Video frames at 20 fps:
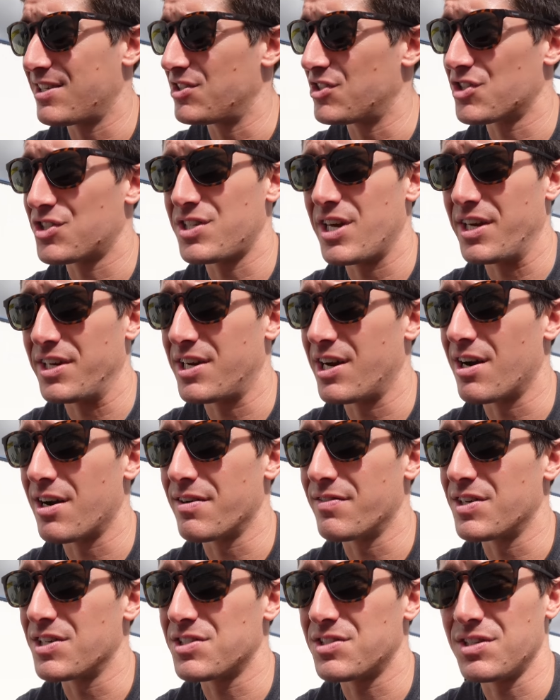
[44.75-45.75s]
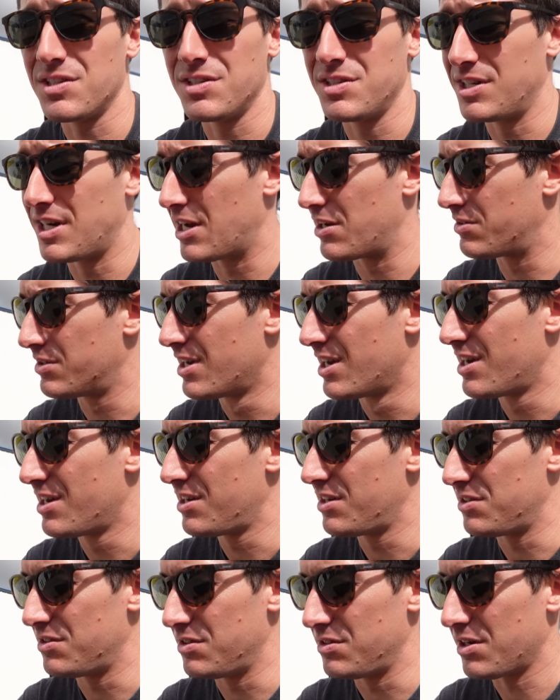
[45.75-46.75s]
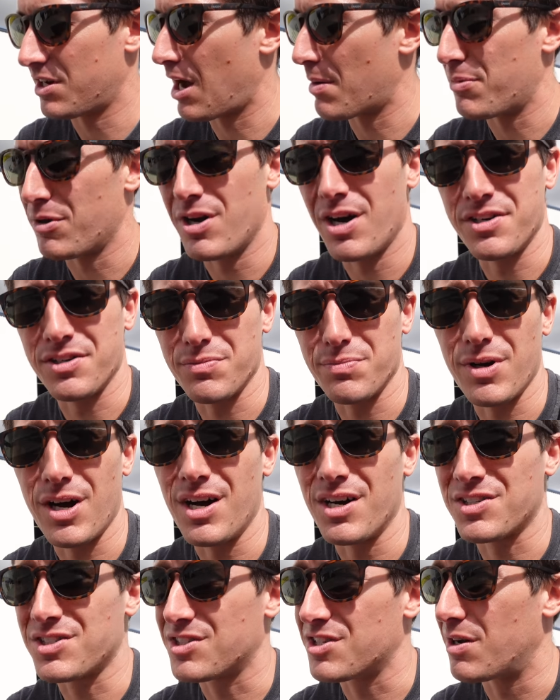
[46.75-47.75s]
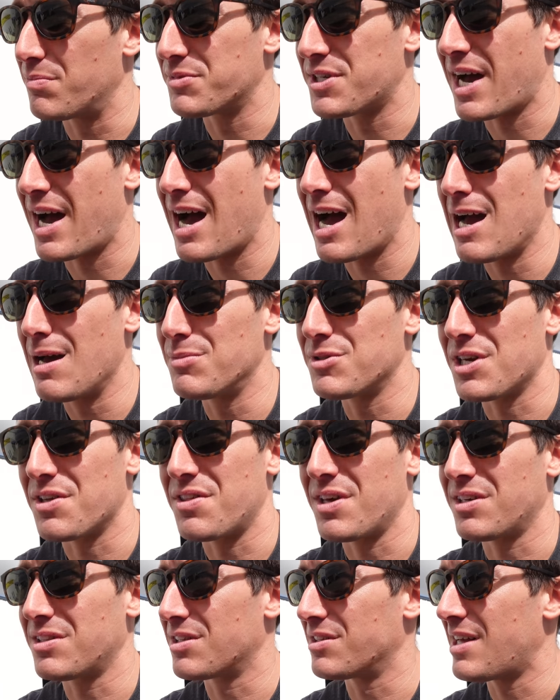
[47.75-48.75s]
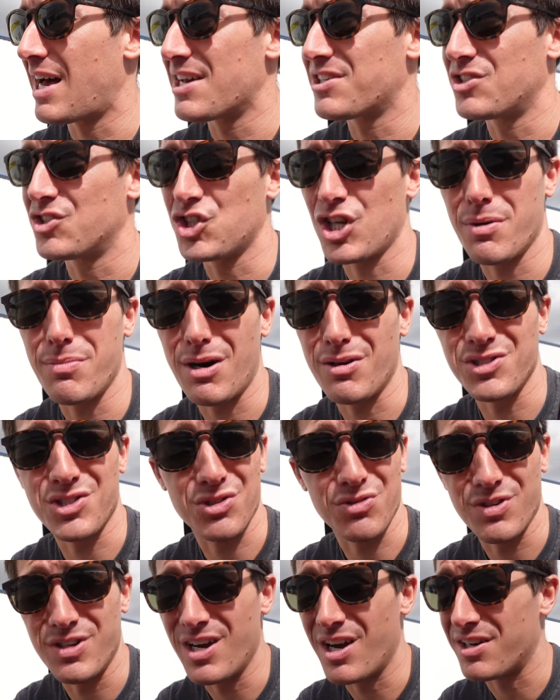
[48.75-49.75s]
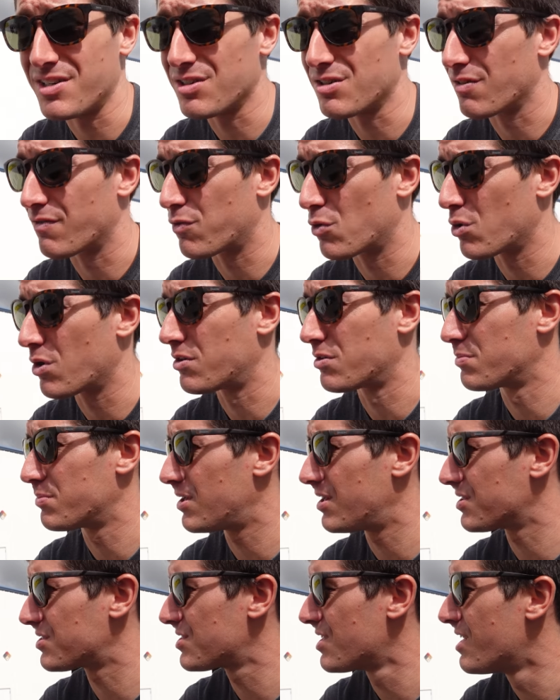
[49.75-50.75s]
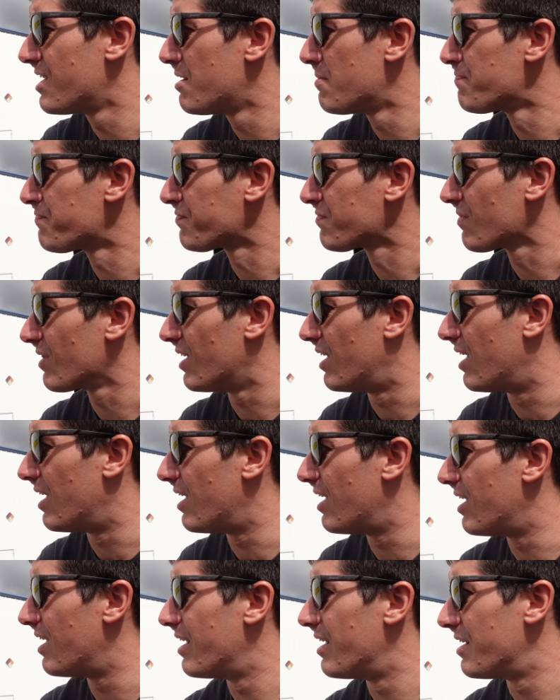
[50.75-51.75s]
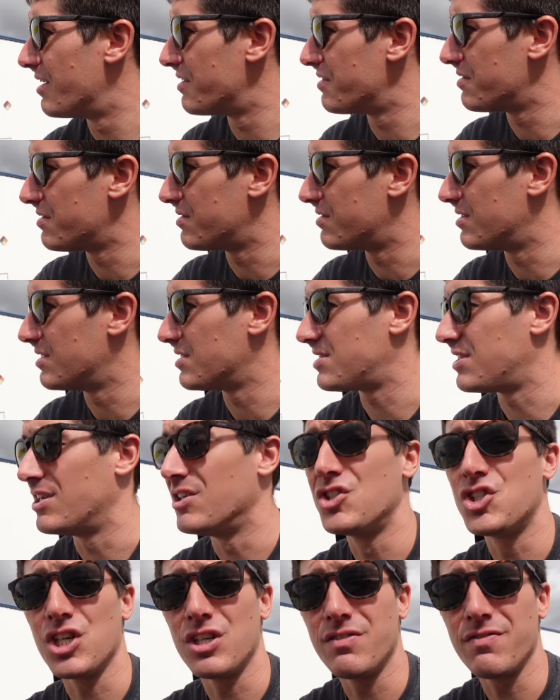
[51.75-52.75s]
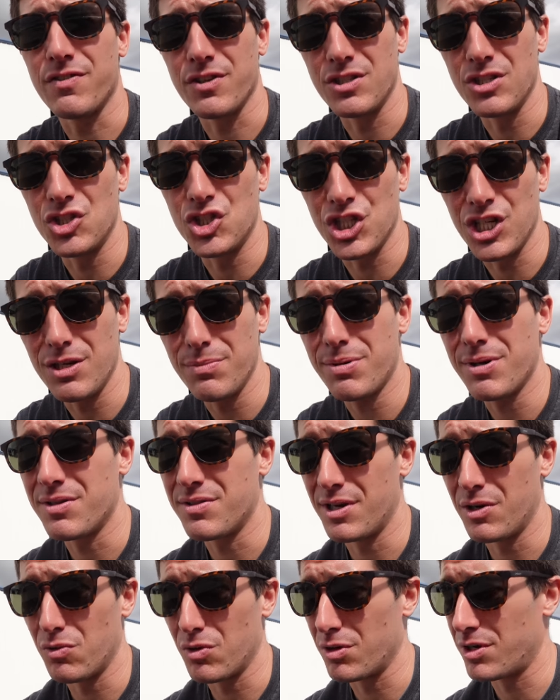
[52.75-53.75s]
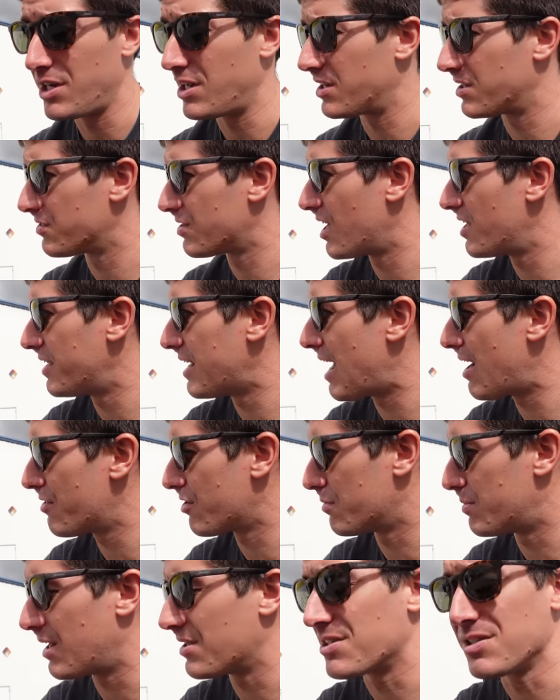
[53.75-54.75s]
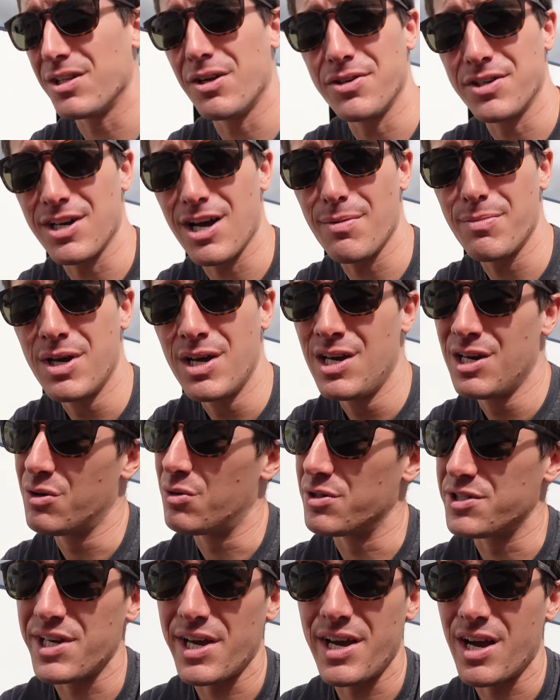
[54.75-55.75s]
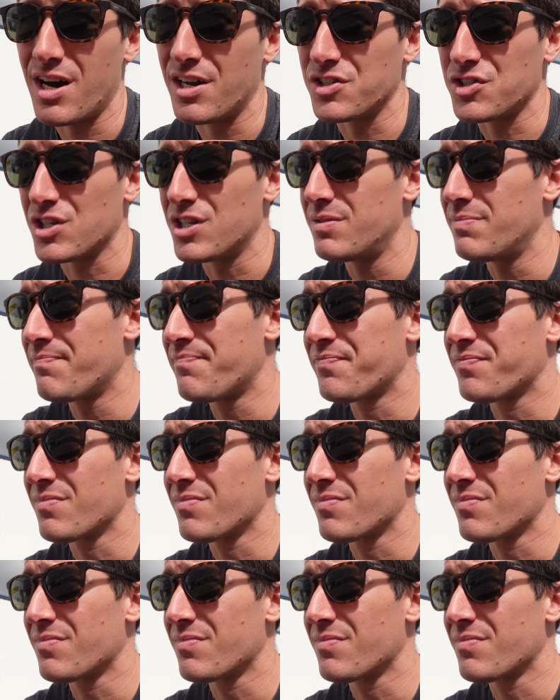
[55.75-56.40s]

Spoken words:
They just take care of us. They, you know, a couple $100 sometimes. I think the last engine I bought was $300 or $400. This engine for the Jeep that we're getting right now, they're about to load it up, was $800.